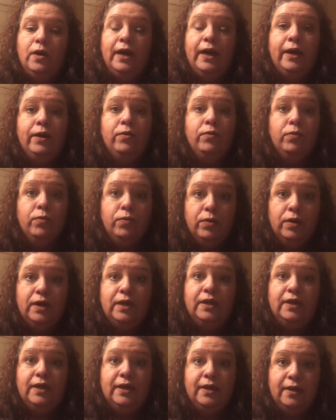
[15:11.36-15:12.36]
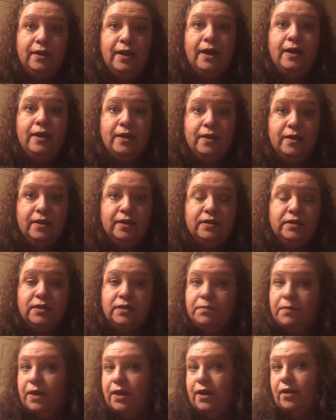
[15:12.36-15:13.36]
I really like the
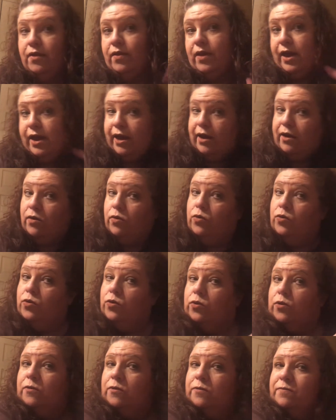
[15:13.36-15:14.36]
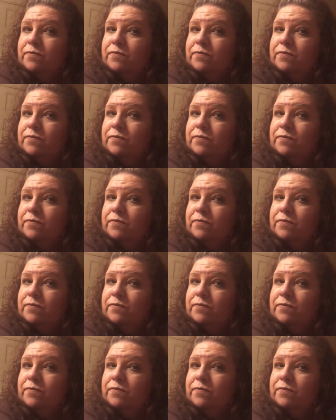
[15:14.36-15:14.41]
smell of that. Ooh.